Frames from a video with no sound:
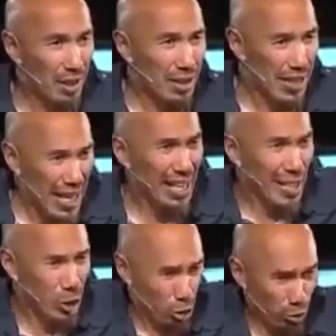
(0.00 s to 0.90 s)
they had
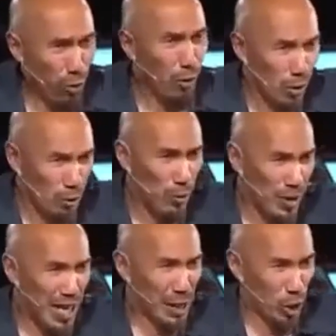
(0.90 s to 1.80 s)
control over
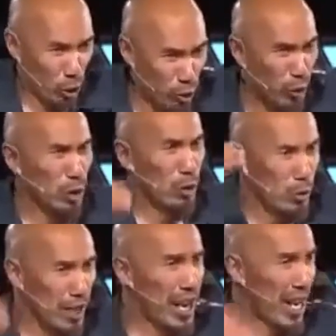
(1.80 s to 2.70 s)
that. The
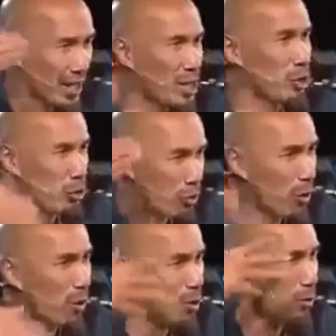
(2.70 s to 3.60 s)
crew, they had
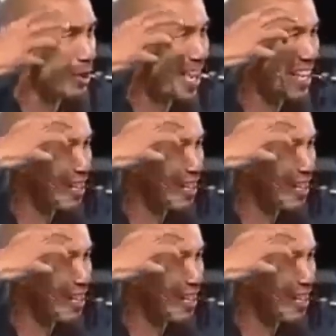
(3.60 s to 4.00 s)
control over that.